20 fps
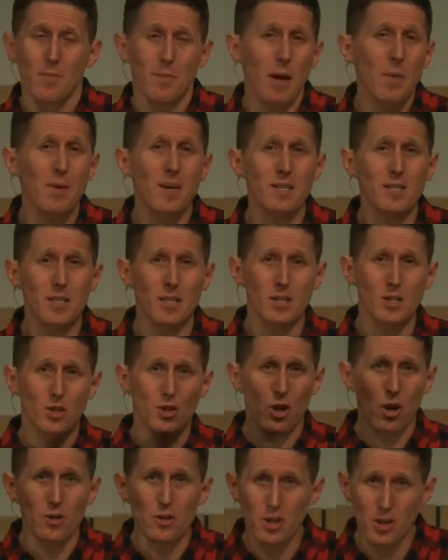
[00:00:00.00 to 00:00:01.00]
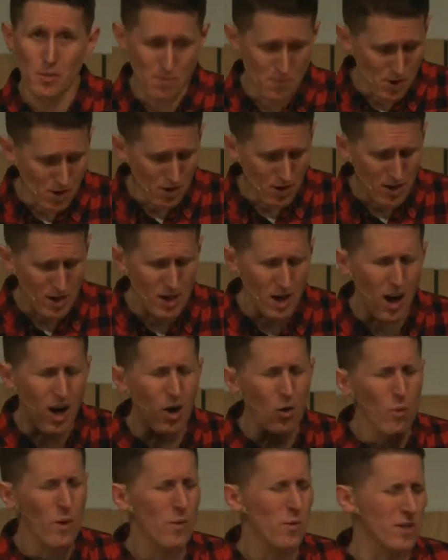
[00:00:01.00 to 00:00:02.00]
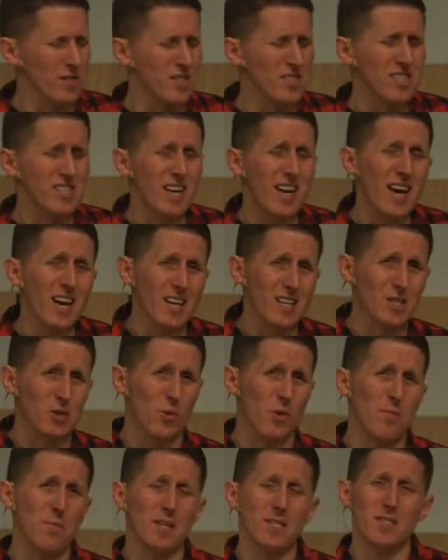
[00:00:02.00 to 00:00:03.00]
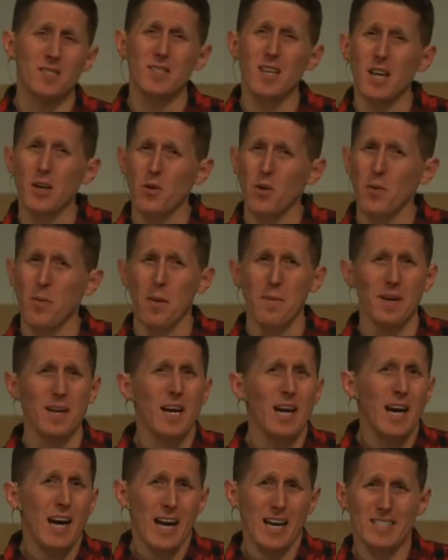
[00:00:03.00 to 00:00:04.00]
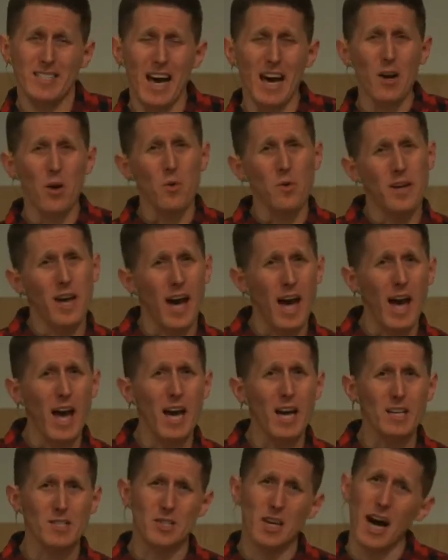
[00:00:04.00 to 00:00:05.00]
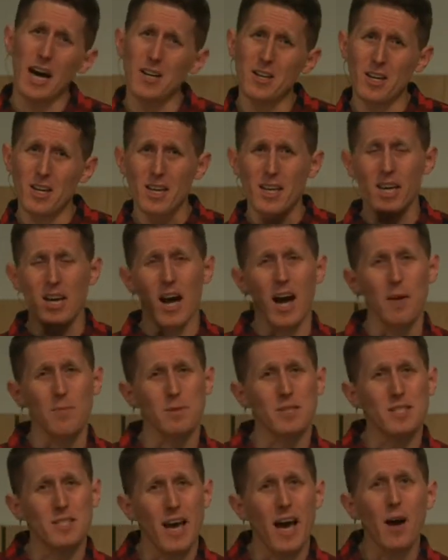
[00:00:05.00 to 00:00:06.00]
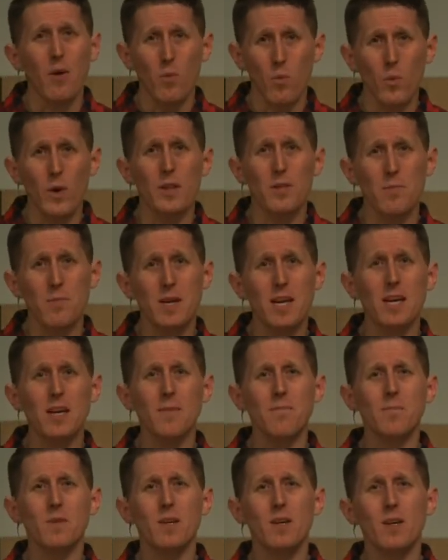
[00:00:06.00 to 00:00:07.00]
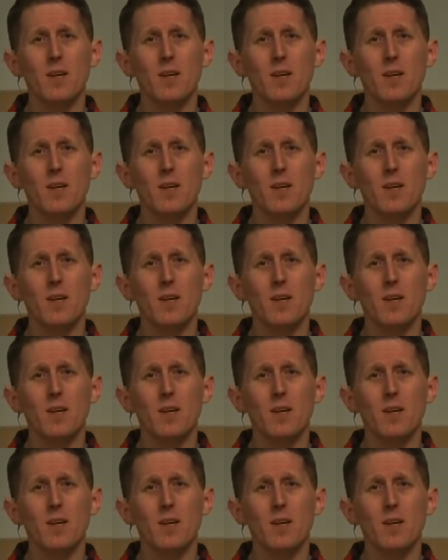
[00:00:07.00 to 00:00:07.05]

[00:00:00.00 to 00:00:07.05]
Maybe it's in church community. Oh, we were sick and so we missed city group. I mean, is that okay? Is God going to get upset with me?